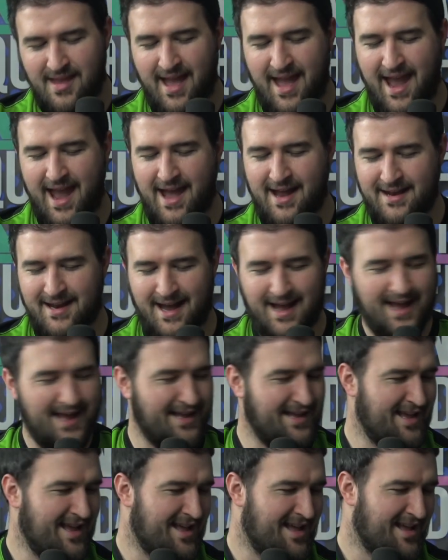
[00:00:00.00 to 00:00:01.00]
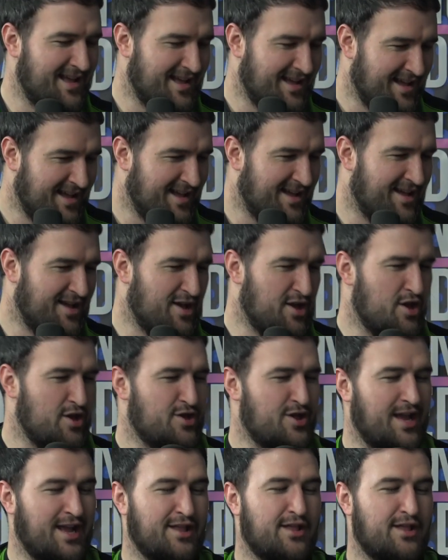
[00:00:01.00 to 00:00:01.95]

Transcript: And, she